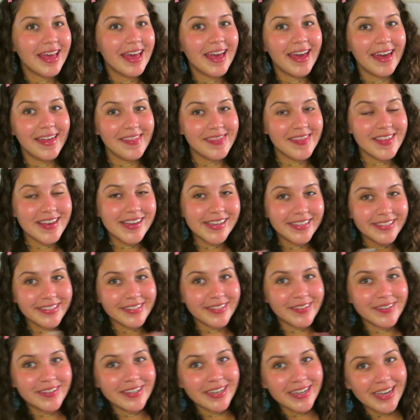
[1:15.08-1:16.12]
And this,
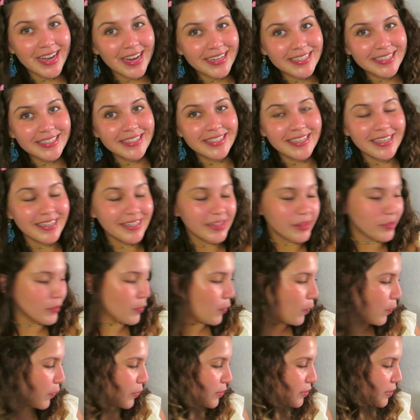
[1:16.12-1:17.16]
you can kind of see it in the
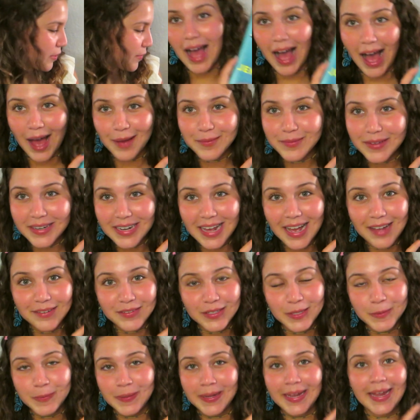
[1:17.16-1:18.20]
corner. I'm gonna have
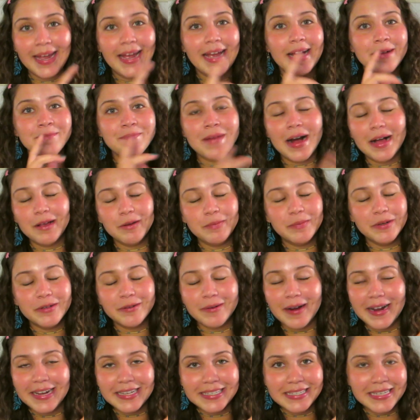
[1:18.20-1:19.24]
to pick Malibu
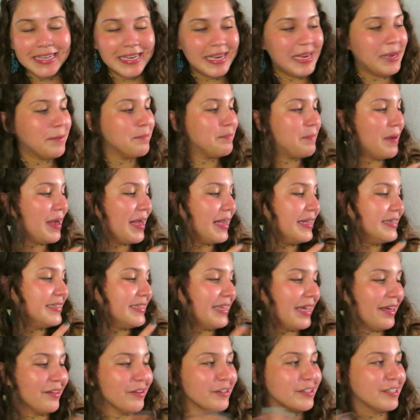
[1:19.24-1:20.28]
Rising by
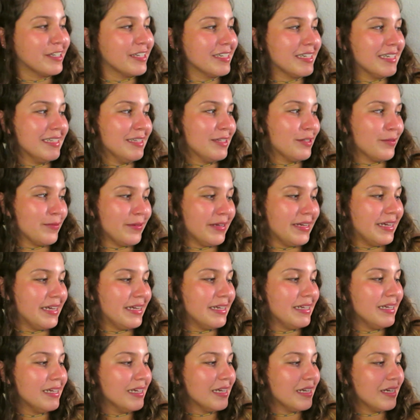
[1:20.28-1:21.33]
Taylor Jenkins
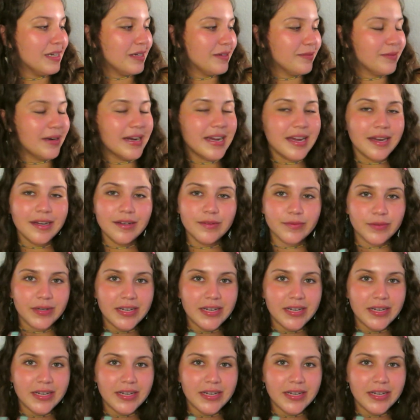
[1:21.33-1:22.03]
Reid. Read.